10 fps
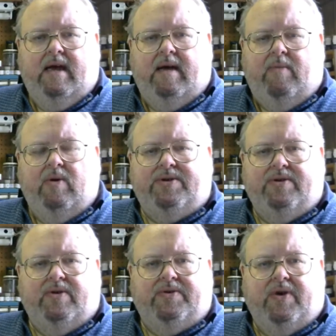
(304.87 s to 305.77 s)
Most of
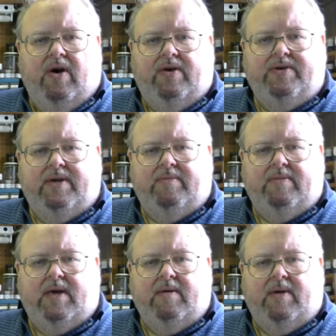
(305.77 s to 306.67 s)
those cars can
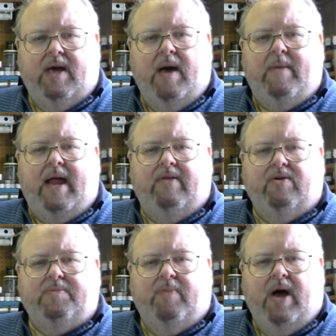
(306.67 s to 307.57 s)
come out of
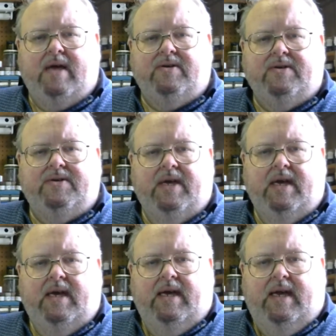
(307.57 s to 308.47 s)
those boxes,
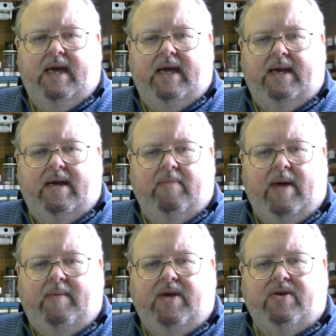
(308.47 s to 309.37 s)
and
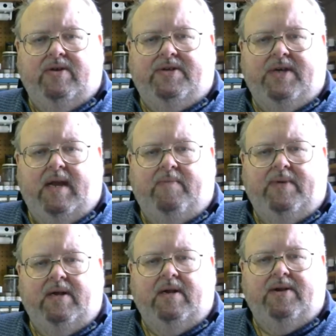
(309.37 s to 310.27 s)
maybe you could set up a
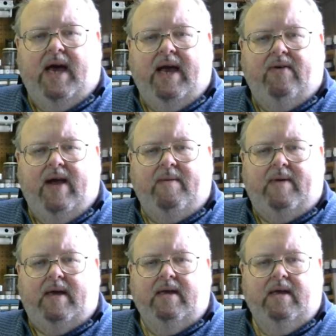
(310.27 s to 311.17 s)
little
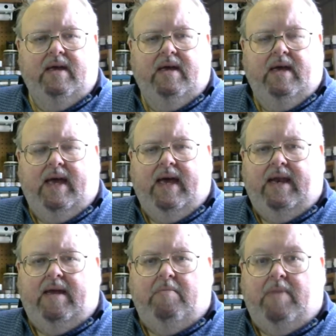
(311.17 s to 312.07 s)
diorama
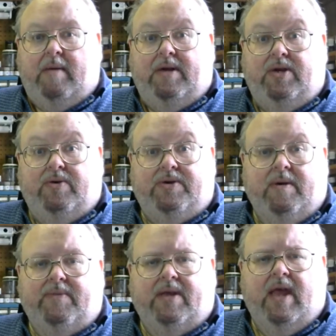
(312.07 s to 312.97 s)
and maybe do
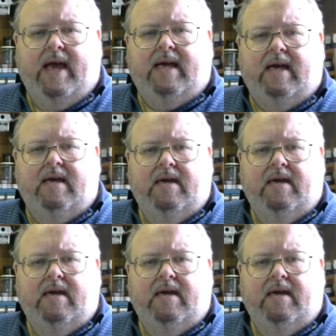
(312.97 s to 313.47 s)
something like a